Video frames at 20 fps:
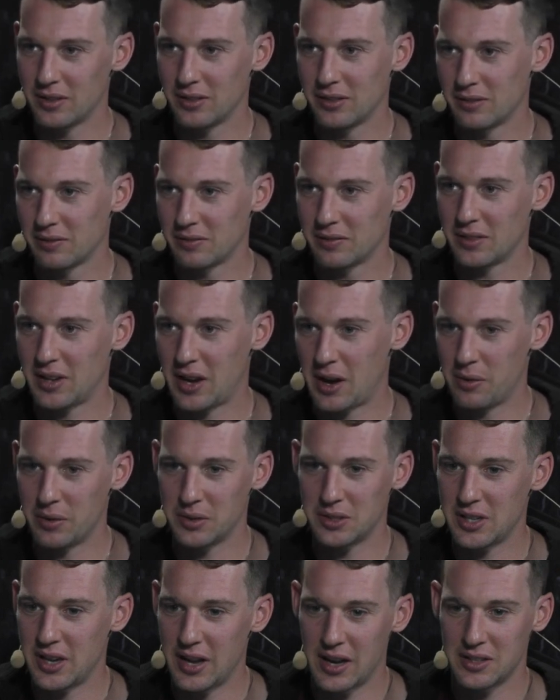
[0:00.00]
So I
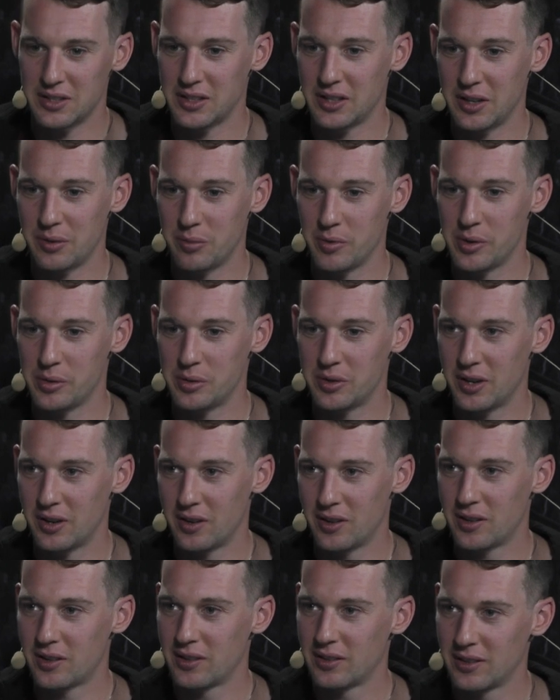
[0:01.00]
wouldn't say it has any roots at
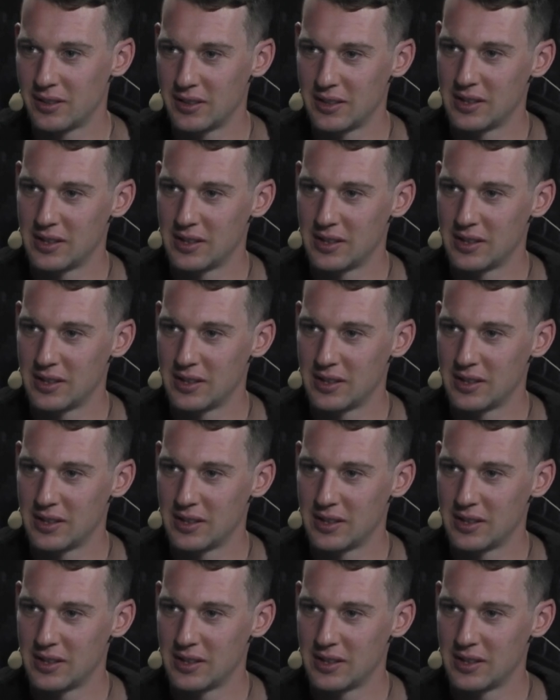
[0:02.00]
all.